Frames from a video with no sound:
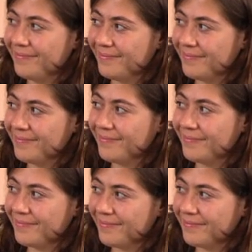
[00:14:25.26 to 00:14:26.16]

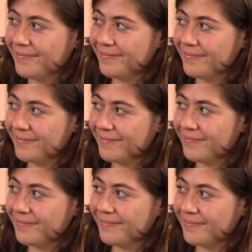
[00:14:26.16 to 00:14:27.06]

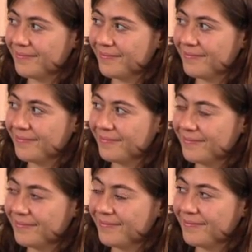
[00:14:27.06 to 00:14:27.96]

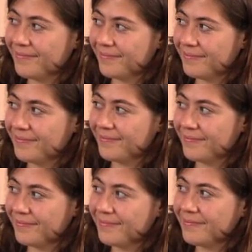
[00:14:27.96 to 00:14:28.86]

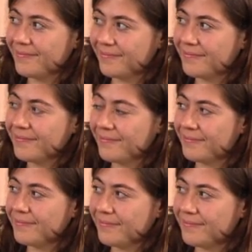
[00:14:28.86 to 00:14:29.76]

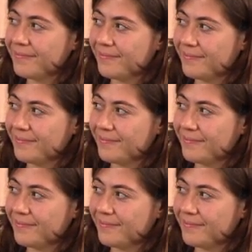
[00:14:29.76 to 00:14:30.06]
The person shown says nothing.